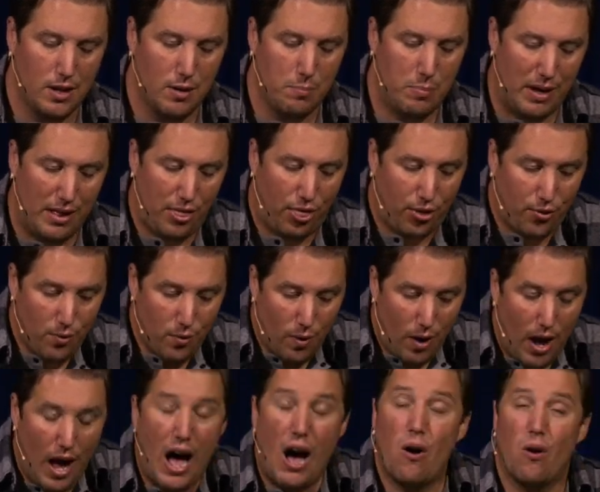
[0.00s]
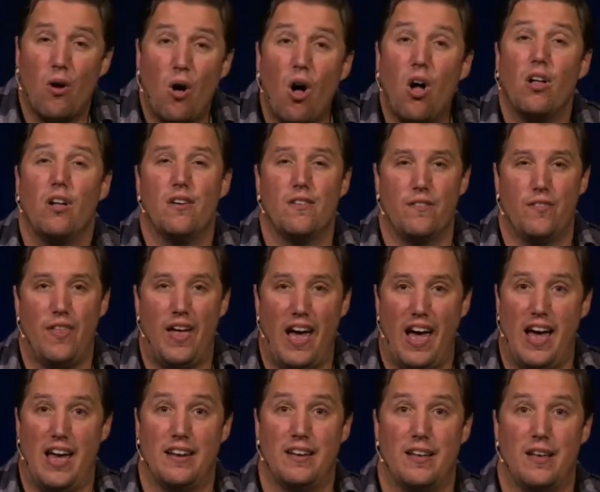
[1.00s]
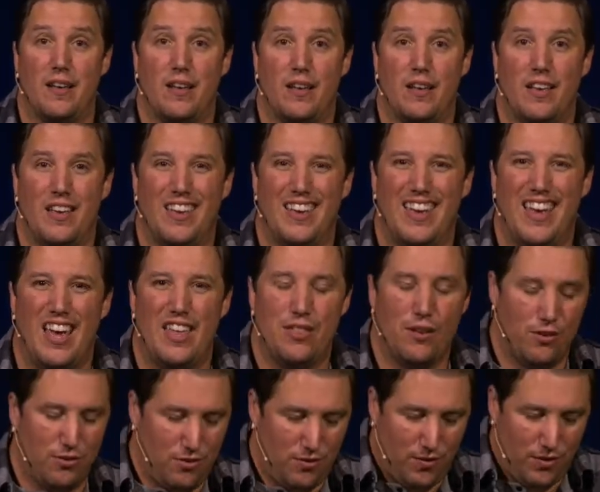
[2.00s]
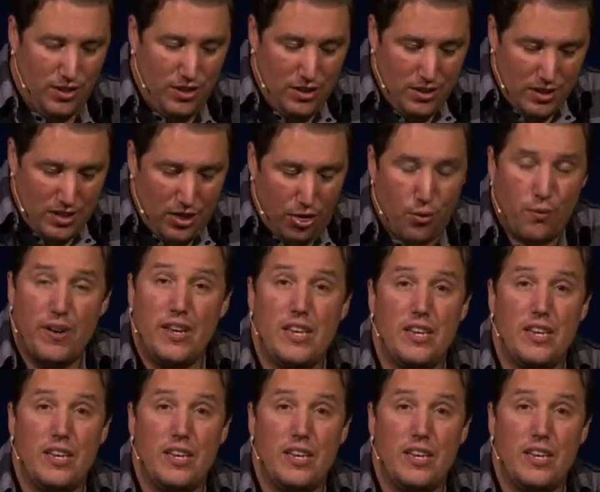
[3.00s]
But throughout all of that, in those 3